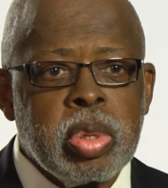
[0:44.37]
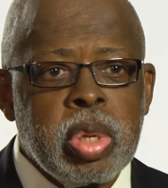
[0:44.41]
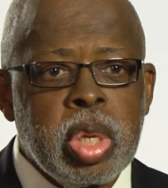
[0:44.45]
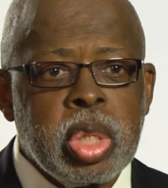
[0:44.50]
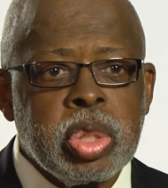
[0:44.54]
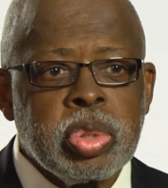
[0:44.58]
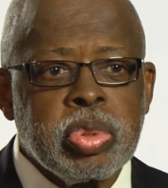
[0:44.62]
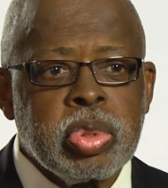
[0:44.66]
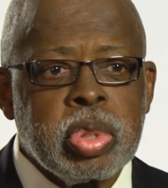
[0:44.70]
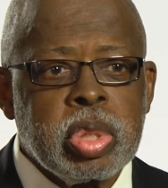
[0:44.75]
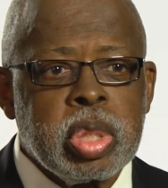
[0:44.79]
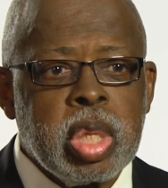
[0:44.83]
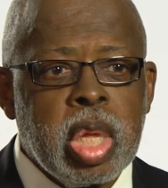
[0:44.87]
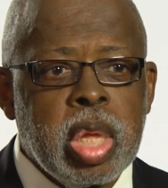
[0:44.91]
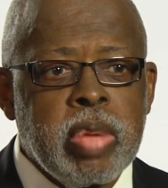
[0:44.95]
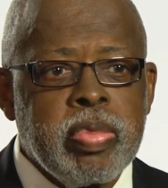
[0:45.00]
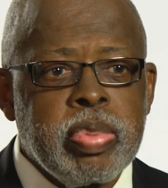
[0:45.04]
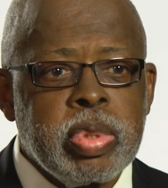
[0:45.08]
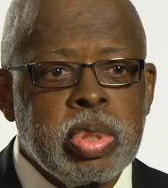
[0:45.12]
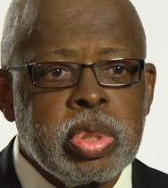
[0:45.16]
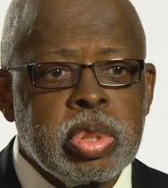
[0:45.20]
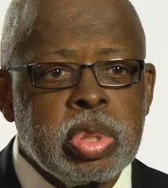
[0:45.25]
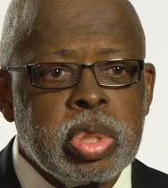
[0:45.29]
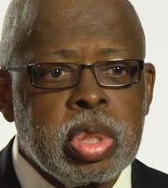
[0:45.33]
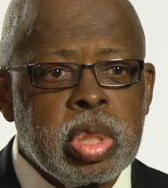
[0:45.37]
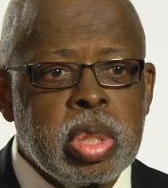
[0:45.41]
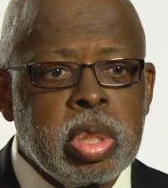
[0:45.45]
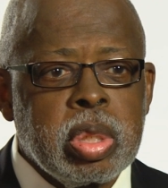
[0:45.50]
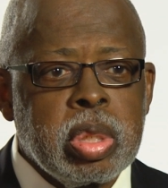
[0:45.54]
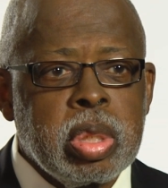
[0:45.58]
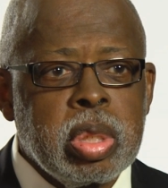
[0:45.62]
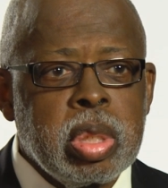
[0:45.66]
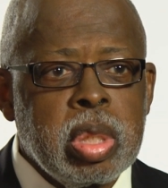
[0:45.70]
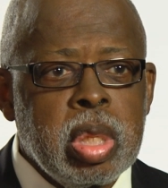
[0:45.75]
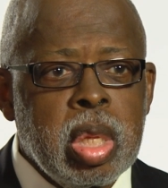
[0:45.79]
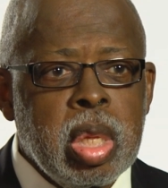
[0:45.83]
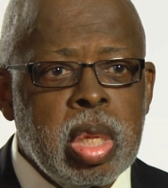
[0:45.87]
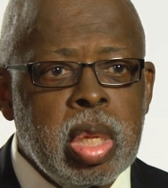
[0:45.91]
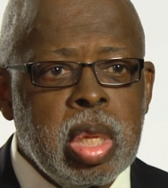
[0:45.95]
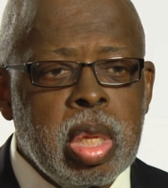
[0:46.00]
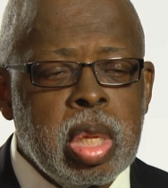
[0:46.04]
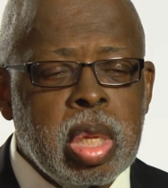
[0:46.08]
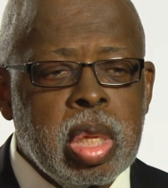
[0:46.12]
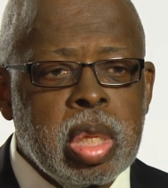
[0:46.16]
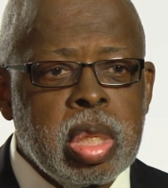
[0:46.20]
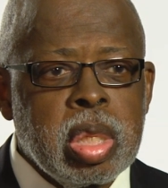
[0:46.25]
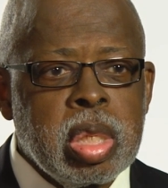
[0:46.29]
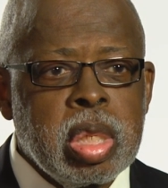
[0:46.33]
Ezra Davison
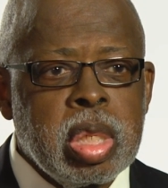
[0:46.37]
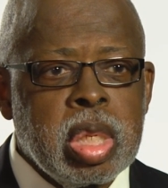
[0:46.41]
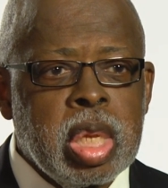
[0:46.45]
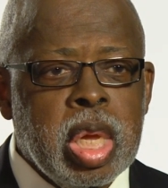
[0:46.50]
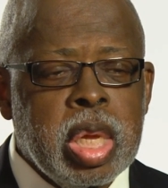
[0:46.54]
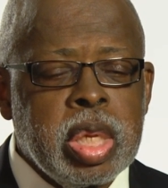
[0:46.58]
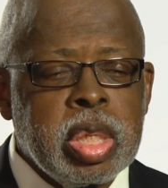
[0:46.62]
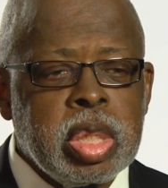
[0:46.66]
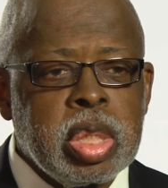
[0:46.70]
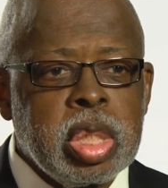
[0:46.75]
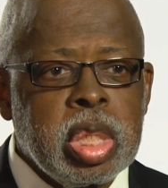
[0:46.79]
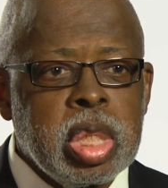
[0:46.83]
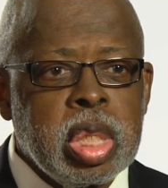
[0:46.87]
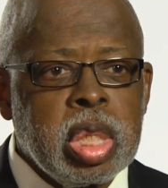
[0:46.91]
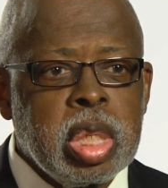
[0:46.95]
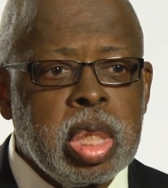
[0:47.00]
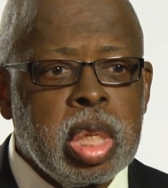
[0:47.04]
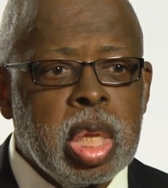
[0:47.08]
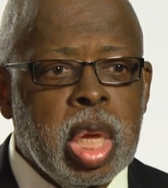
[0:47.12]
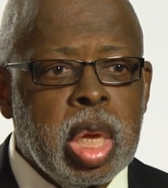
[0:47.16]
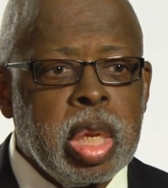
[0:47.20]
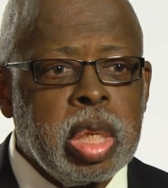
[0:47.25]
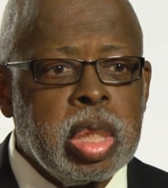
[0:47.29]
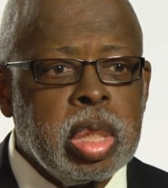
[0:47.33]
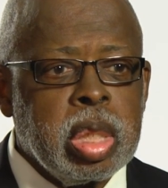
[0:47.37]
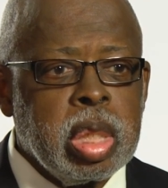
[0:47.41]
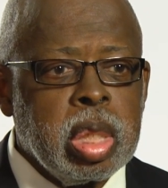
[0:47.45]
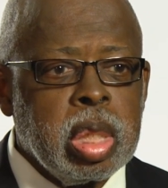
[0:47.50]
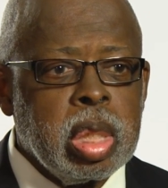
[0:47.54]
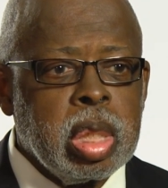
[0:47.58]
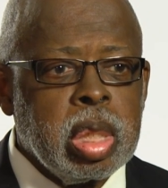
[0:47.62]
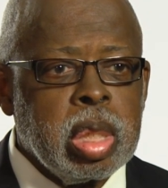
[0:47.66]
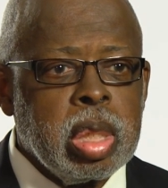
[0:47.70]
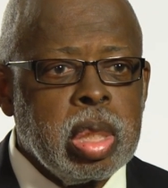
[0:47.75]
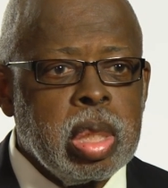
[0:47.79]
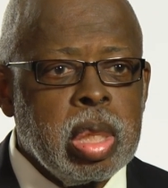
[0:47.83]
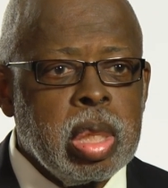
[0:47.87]
in 1990.